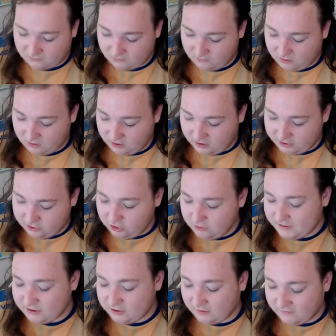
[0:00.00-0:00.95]
a
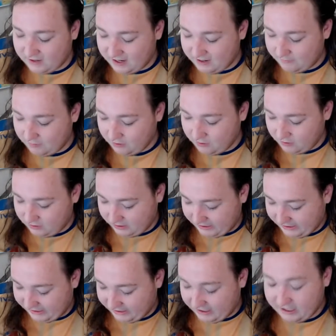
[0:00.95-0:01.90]
Ubisoft game,
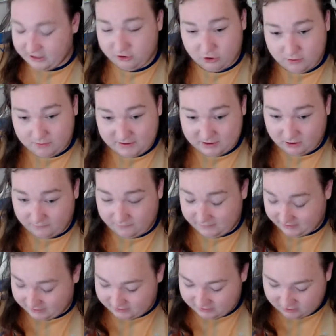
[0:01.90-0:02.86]
a Ubisoft
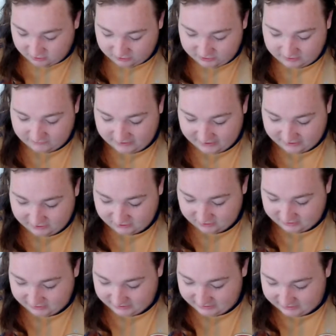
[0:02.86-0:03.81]
exclusive
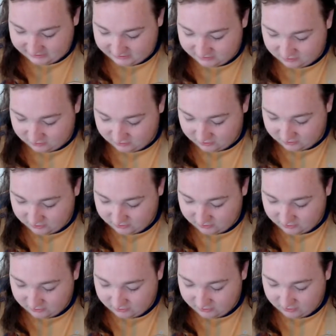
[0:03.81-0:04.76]
actually, and it's called
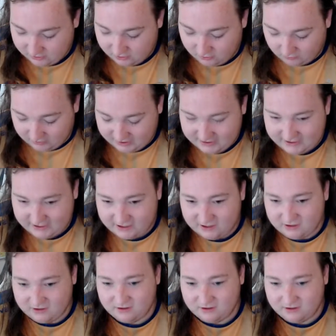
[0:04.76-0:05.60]
Grandia.